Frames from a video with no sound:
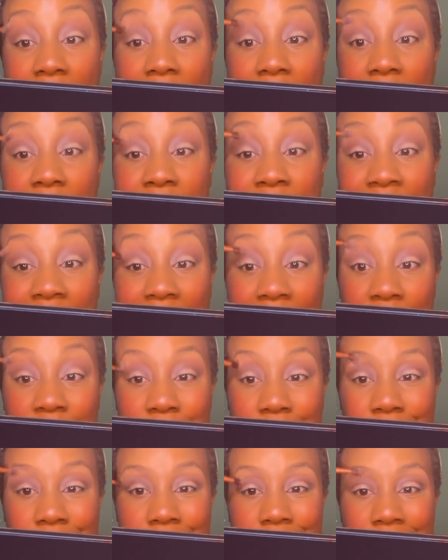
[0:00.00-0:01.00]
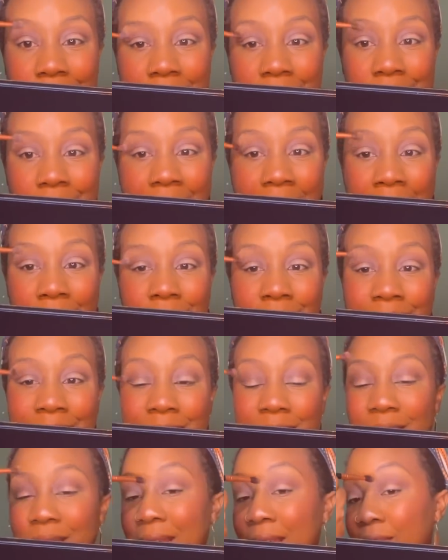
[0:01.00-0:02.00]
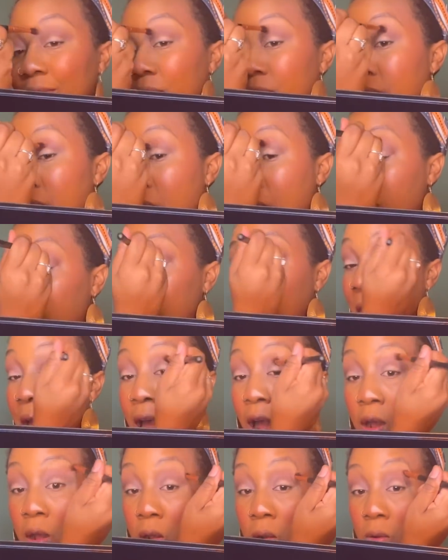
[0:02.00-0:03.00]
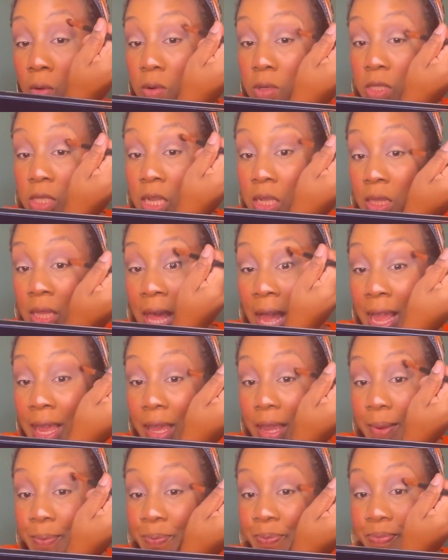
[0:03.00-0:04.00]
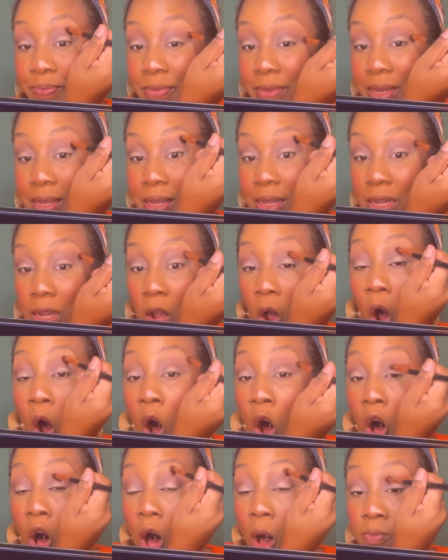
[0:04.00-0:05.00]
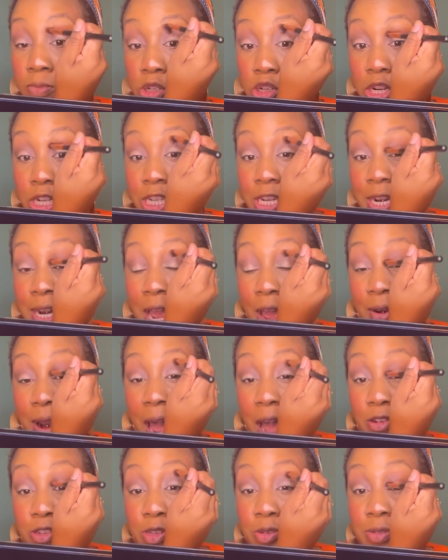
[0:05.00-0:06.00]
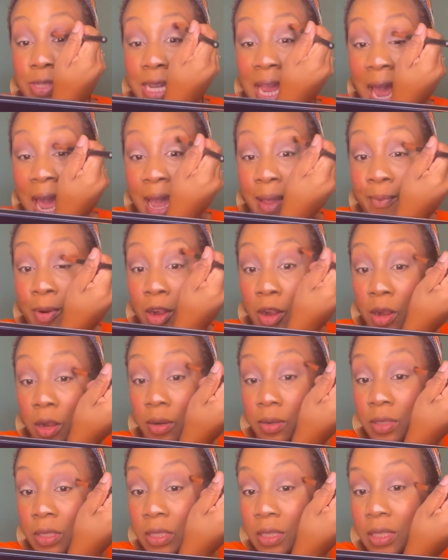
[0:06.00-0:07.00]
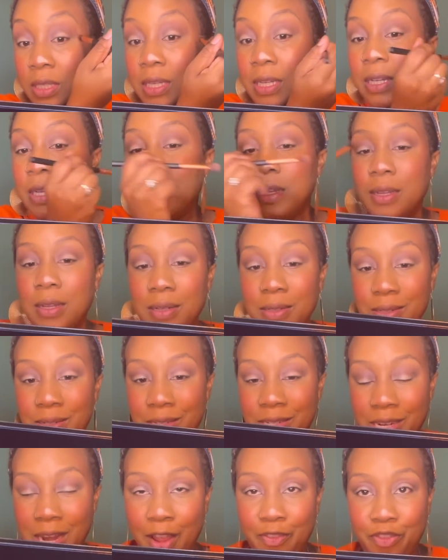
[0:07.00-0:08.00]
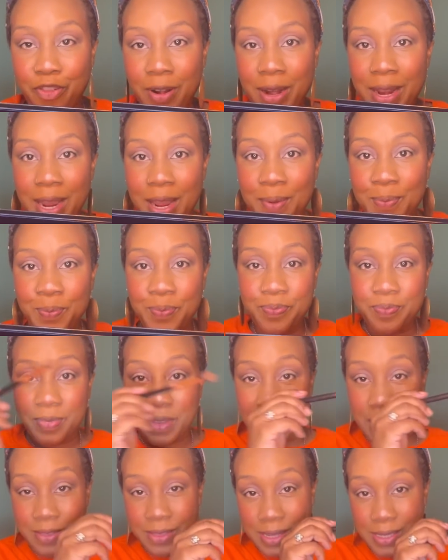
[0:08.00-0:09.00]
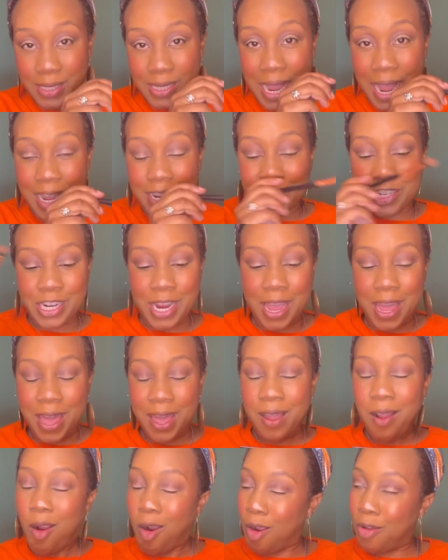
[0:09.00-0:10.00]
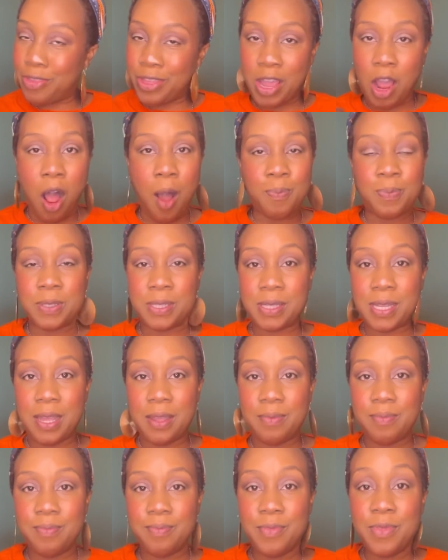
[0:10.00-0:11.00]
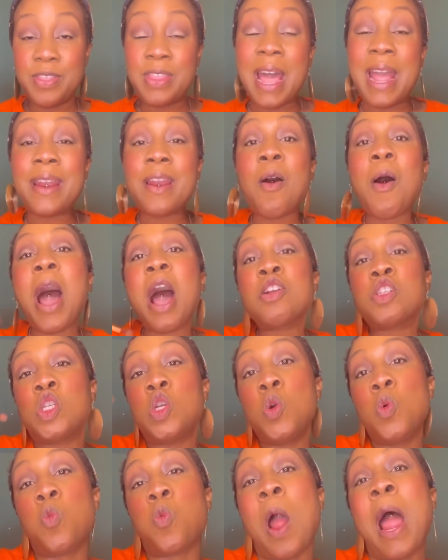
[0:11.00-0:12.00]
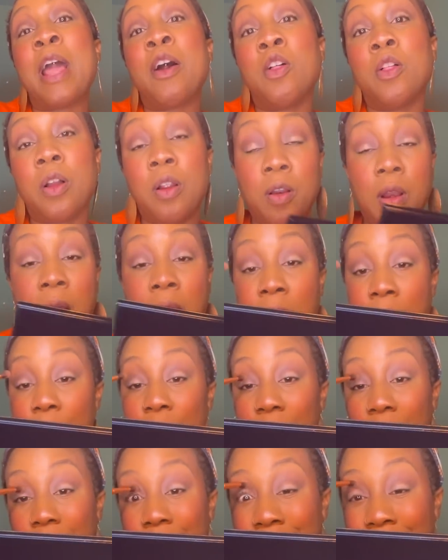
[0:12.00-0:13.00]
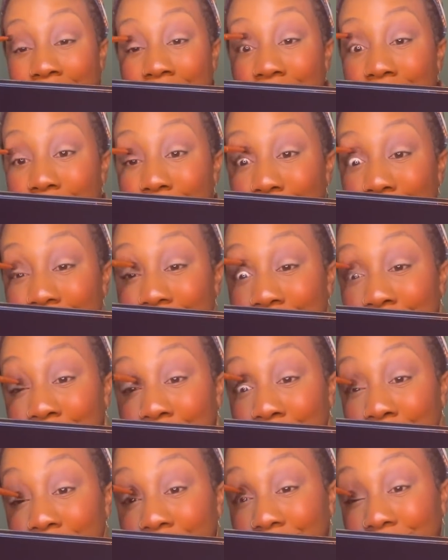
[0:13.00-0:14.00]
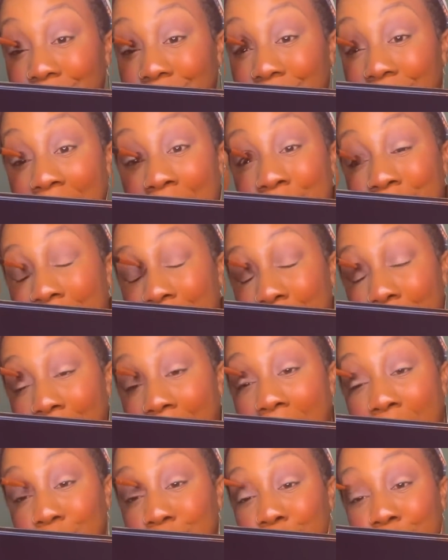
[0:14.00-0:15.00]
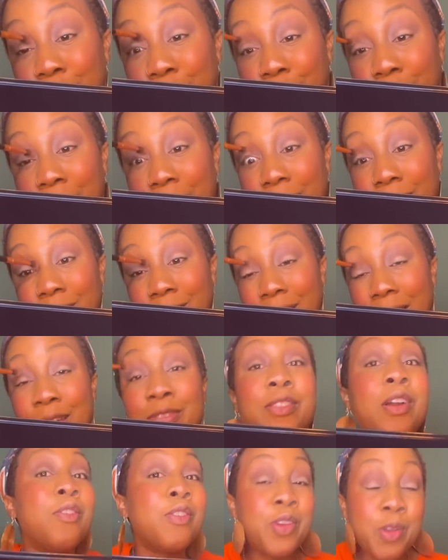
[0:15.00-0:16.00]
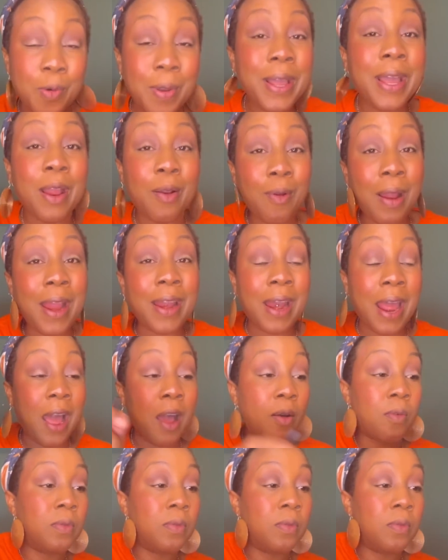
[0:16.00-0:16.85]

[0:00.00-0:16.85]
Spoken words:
D'Angelo said, at least Ethan knows how to like calm Trisha down, how to tame her. Jeffree and this guy Jay are the opposite. They know how to rile her up. They know what to do and they know how to do it. And they're doing it right now.